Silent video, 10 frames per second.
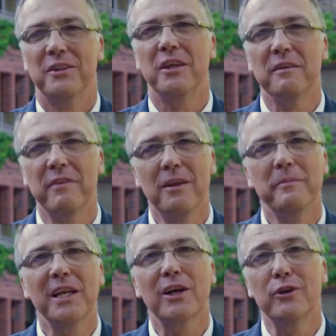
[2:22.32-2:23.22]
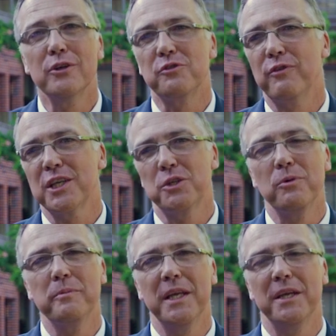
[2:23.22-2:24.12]
The development includes
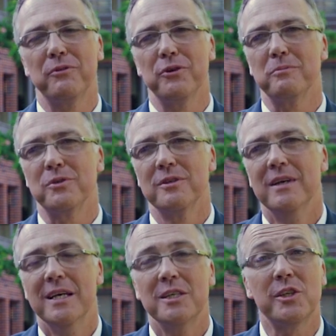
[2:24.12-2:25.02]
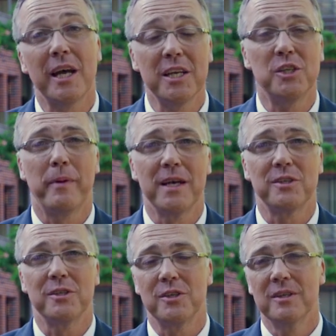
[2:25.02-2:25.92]
flexible meeting rooms, study
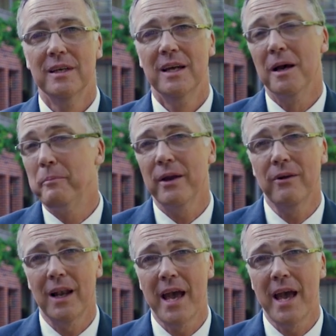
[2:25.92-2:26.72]
spaces, a parent